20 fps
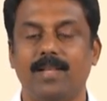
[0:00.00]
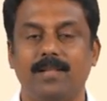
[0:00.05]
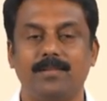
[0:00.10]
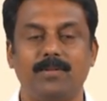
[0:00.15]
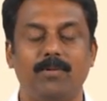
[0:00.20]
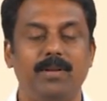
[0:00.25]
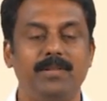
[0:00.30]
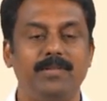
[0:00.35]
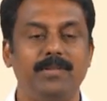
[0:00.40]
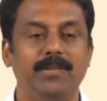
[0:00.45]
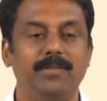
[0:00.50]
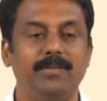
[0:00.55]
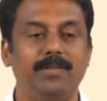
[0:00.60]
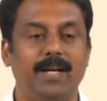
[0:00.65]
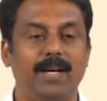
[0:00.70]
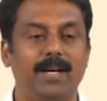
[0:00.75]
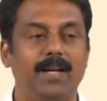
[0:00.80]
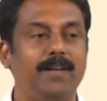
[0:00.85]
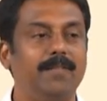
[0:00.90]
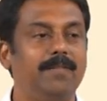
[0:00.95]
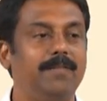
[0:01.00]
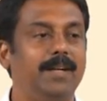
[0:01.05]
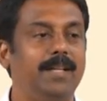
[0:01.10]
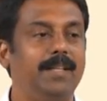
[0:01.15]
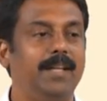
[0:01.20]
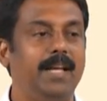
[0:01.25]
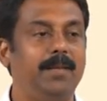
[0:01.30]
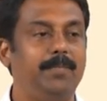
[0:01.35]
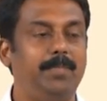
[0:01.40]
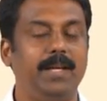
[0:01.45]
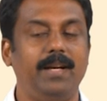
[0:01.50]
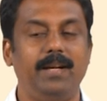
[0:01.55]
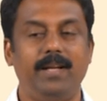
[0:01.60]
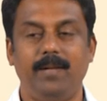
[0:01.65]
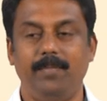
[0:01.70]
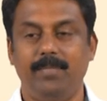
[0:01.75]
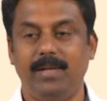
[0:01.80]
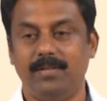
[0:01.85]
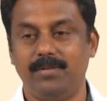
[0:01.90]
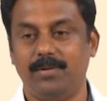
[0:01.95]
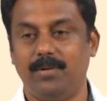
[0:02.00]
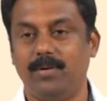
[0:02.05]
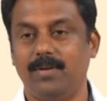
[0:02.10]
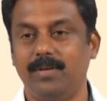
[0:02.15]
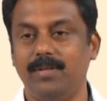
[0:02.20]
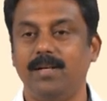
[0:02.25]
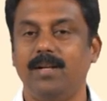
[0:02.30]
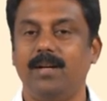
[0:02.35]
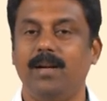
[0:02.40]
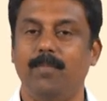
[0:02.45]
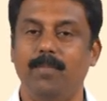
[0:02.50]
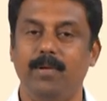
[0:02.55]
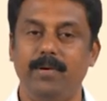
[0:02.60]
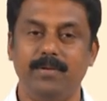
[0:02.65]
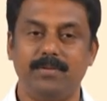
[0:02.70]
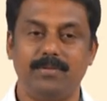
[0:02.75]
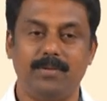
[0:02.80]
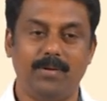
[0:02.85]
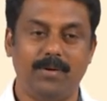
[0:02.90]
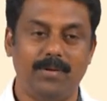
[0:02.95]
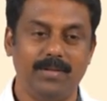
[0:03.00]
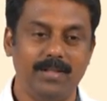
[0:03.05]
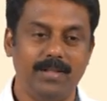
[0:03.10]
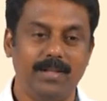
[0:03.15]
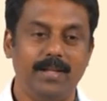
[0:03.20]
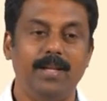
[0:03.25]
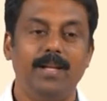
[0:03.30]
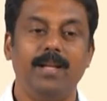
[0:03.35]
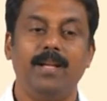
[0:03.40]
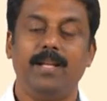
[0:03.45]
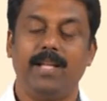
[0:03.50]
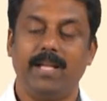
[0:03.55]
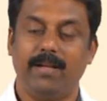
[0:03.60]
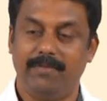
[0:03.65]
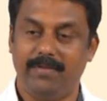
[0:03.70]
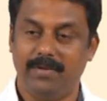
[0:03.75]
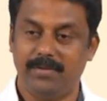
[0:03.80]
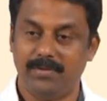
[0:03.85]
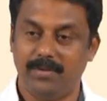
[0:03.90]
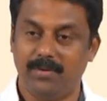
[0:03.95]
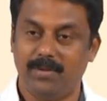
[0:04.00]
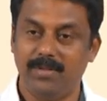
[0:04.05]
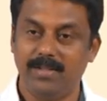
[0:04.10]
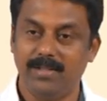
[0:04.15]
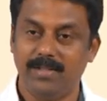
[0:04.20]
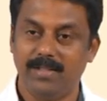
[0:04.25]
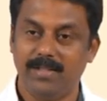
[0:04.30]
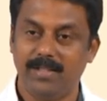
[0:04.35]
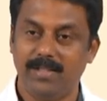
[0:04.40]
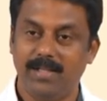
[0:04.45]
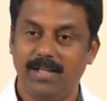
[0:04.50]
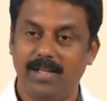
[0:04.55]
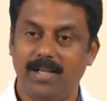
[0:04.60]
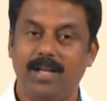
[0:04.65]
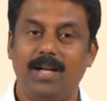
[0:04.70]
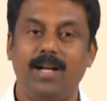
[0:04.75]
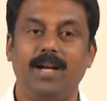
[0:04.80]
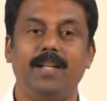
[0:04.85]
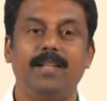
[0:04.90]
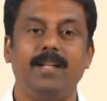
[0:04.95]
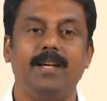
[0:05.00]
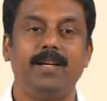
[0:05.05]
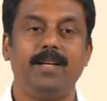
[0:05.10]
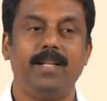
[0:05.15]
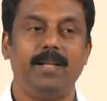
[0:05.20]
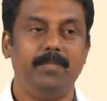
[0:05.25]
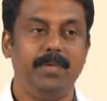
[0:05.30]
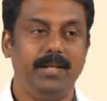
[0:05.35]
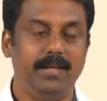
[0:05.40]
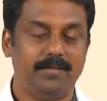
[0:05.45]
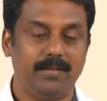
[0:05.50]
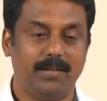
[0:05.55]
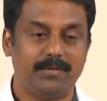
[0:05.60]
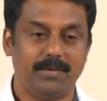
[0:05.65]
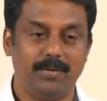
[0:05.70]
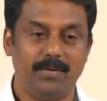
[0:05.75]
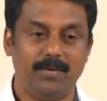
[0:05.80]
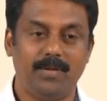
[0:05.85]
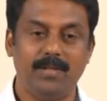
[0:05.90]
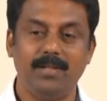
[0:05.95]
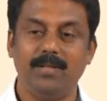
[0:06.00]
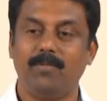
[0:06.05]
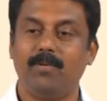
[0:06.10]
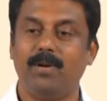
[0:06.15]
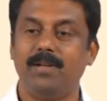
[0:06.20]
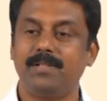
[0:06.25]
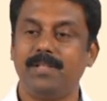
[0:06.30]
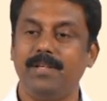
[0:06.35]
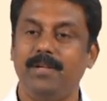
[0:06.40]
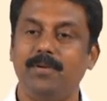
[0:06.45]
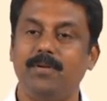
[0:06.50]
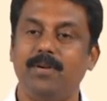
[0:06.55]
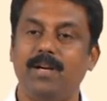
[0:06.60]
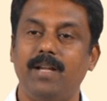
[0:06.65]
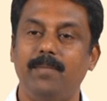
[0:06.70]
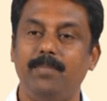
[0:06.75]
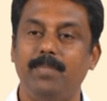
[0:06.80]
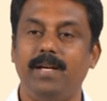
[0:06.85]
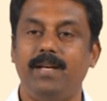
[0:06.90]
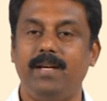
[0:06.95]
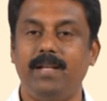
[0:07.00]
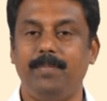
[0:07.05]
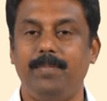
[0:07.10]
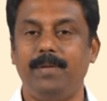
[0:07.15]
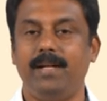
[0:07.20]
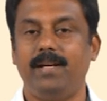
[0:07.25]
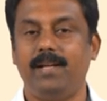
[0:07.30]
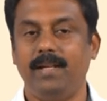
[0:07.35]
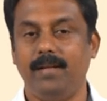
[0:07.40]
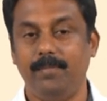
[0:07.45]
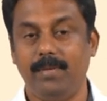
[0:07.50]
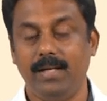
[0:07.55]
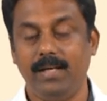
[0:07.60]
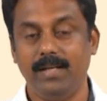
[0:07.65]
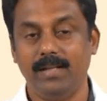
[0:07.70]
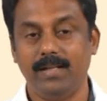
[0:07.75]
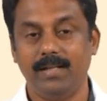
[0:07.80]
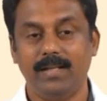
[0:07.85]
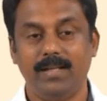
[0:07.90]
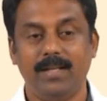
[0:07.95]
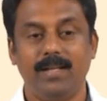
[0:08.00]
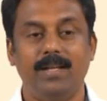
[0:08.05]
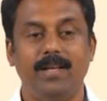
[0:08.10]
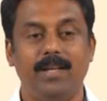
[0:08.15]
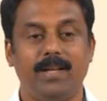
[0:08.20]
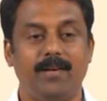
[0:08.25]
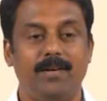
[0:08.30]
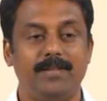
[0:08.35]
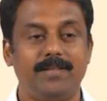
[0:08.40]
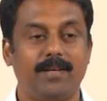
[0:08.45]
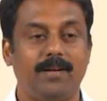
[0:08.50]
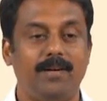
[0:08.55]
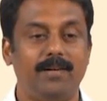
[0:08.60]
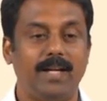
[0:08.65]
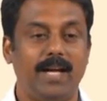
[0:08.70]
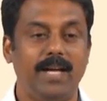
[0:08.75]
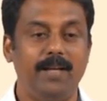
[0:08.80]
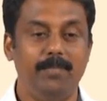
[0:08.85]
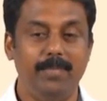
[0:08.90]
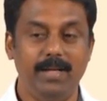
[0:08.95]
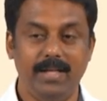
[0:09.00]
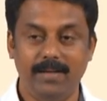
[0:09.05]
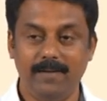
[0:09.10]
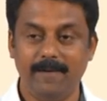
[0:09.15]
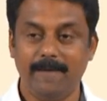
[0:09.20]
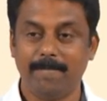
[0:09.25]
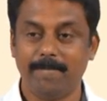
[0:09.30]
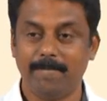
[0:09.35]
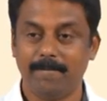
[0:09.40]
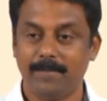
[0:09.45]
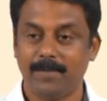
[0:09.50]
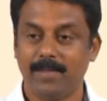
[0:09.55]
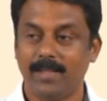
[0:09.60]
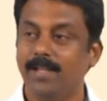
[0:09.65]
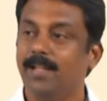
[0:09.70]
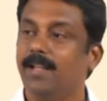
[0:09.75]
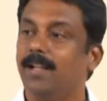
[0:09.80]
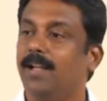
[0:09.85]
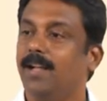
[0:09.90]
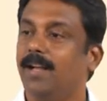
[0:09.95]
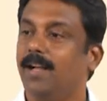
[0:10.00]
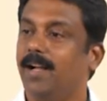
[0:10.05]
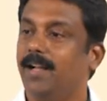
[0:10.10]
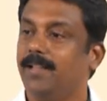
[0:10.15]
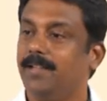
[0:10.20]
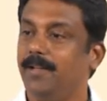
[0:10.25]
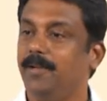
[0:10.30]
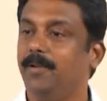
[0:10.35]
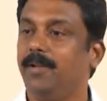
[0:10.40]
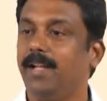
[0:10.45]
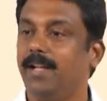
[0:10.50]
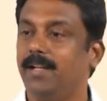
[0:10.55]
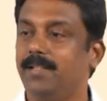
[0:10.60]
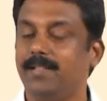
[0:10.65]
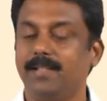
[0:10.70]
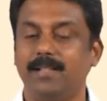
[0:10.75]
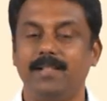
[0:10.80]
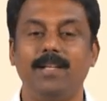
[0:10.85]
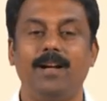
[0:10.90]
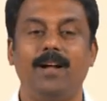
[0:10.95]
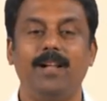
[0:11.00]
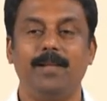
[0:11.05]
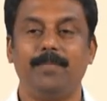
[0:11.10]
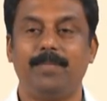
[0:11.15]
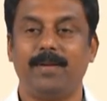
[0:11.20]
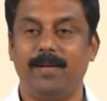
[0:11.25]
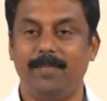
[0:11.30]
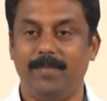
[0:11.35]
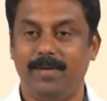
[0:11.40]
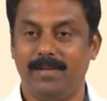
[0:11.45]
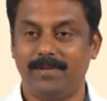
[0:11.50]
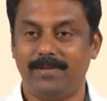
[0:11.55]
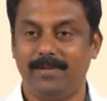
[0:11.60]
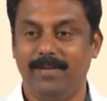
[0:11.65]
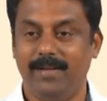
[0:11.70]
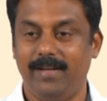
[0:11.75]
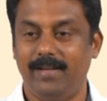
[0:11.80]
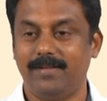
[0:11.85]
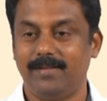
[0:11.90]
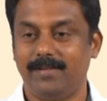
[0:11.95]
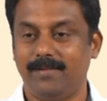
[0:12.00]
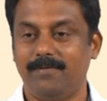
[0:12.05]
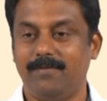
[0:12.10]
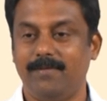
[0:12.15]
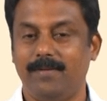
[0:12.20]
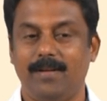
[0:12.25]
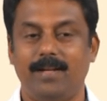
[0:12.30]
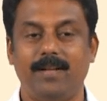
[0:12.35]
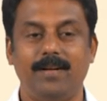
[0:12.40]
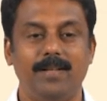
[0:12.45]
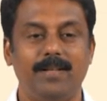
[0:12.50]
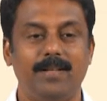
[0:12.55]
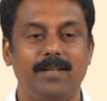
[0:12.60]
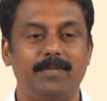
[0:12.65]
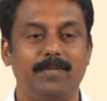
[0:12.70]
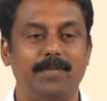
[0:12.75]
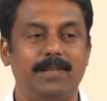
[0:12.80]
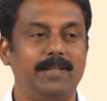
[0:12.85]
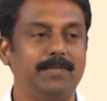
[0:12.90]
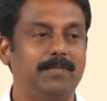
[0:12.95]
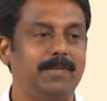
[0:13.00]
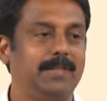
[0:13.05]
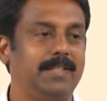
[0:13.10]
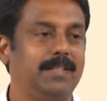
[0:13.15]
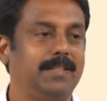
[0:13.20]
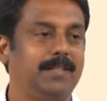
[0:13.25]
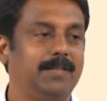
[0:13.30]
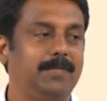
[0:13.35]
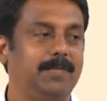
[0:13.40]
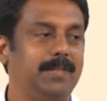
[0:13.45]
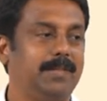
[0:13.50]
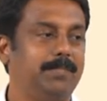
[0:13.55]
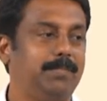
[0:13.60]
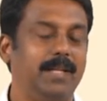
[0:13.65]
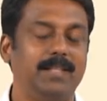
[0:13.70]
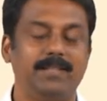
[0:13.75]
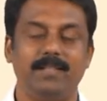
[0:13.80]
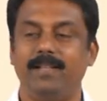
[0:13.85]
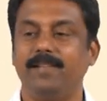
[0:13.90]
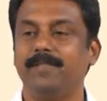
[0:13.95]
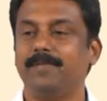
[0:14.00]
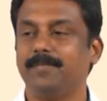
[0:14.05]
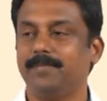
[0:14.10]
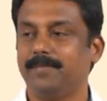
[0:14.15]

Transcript: So, once you have uh, the IP and TP is known W is known F is known and then TB is also known once you know IP TP TB you can also call IB and then you get the all the parameters you need for uh, pulsing.